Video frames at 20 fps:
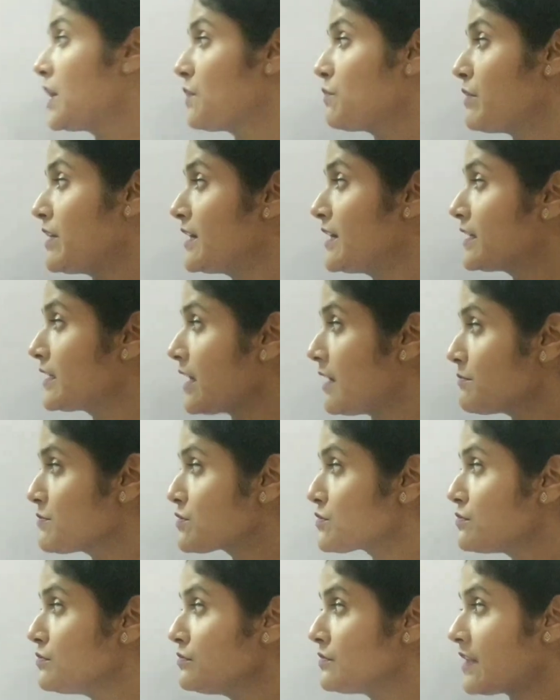When it comes
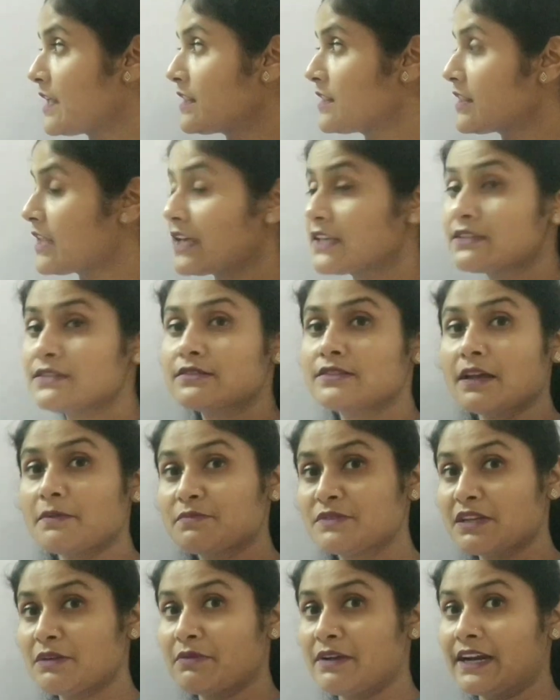to, then there's
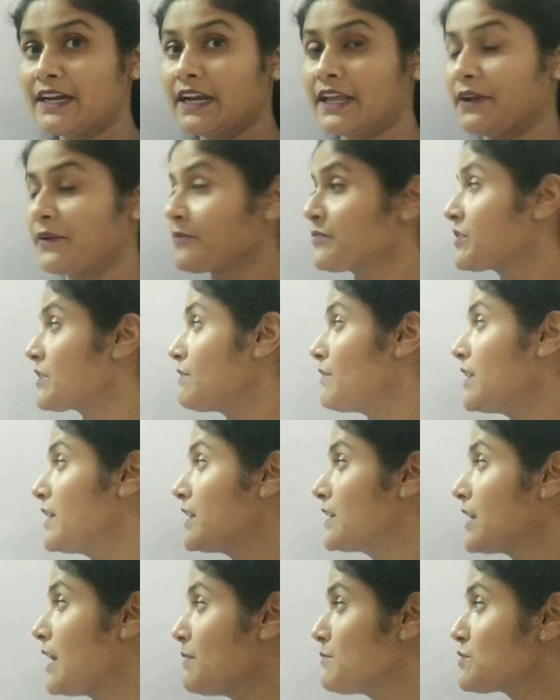subheading. When
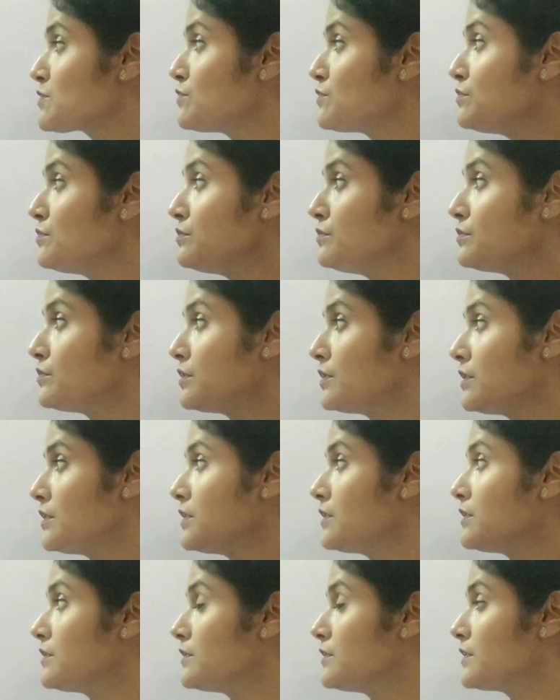it comes
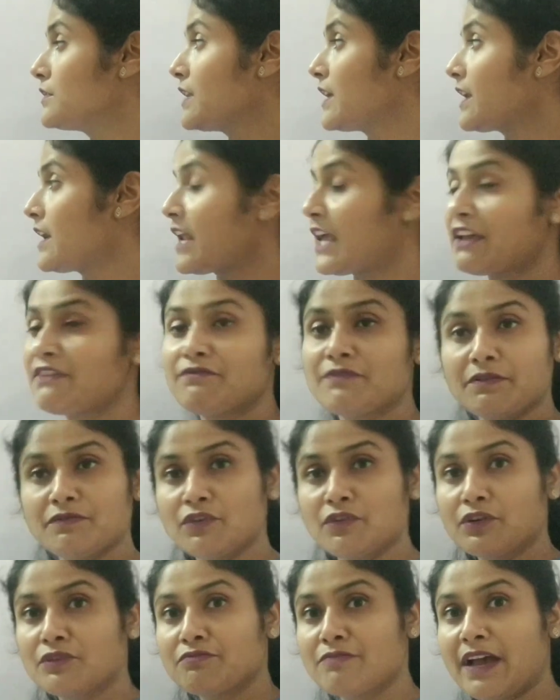to their life
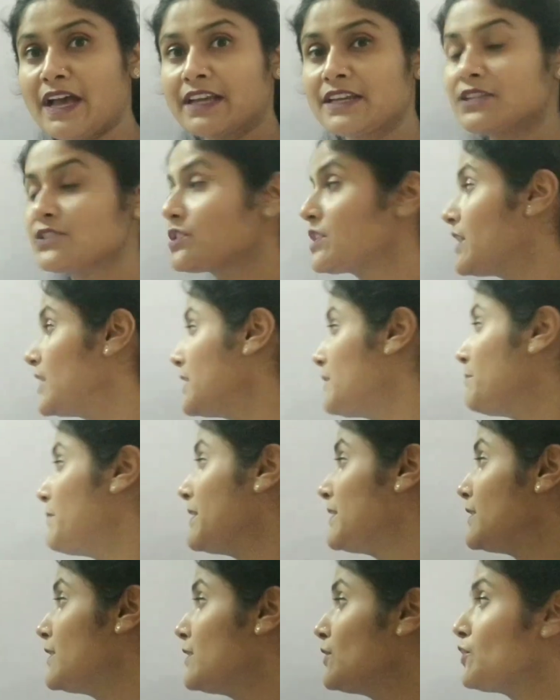before marriage, they are
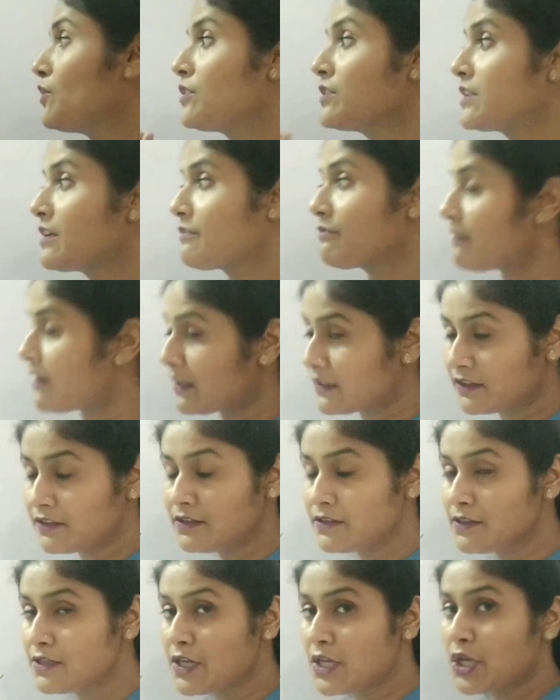dependent on their
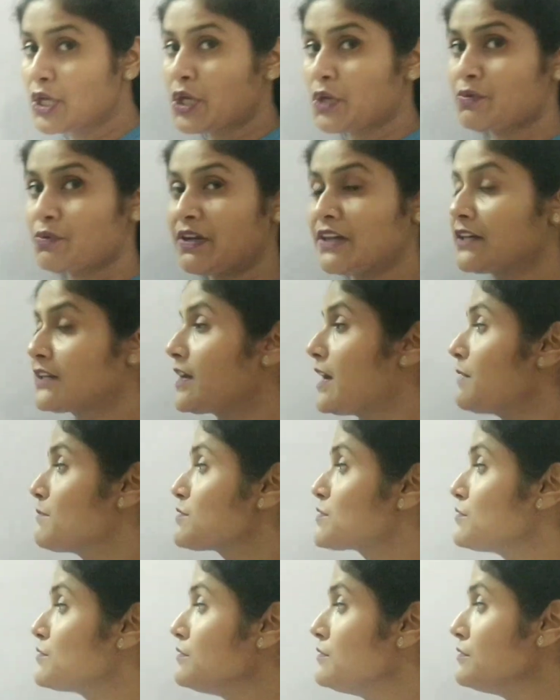father. When it
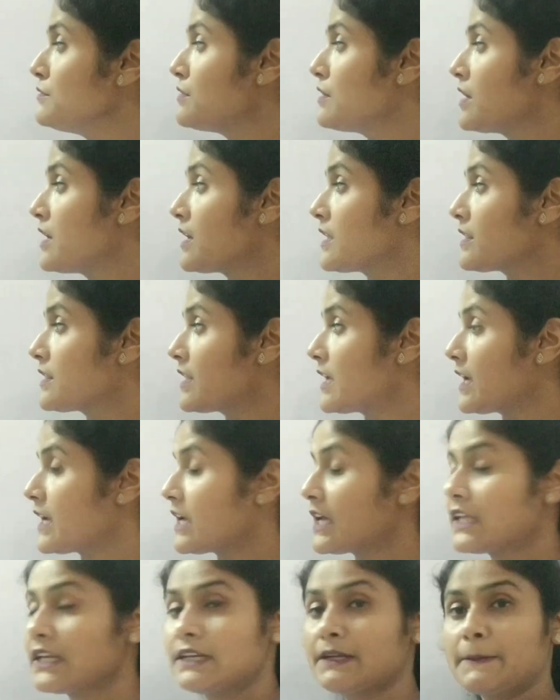comes to
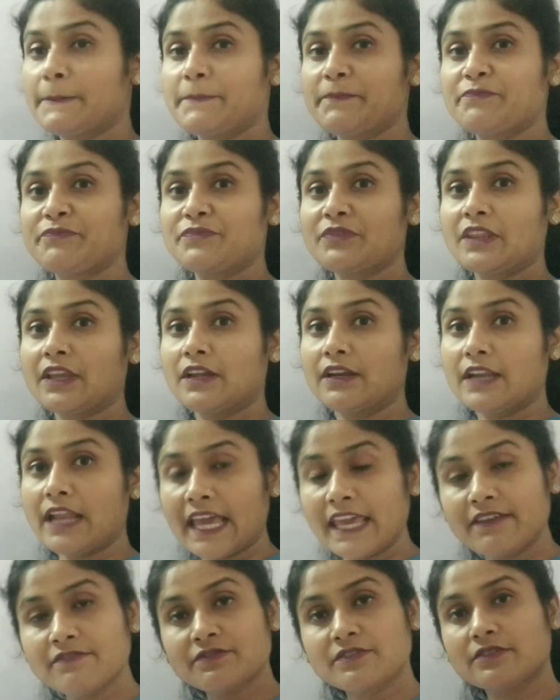their
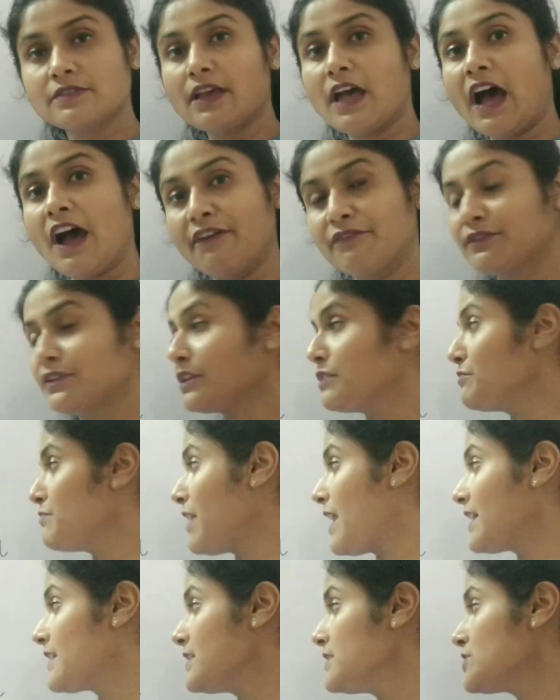lives after
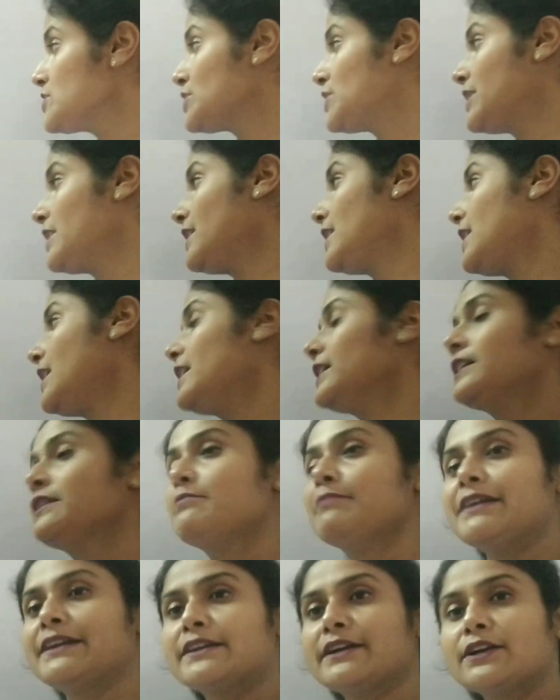marriage, they are
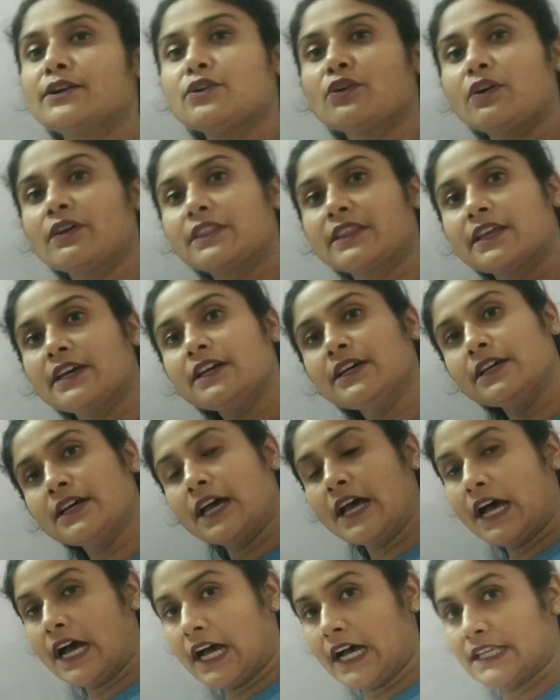dependent on
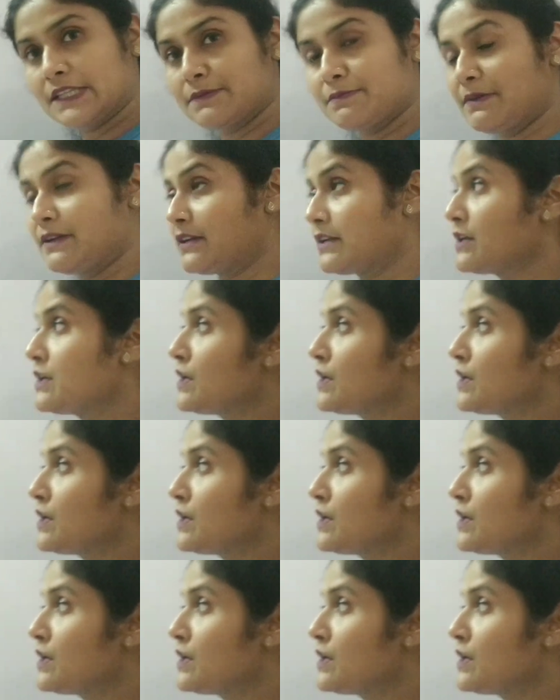their husband.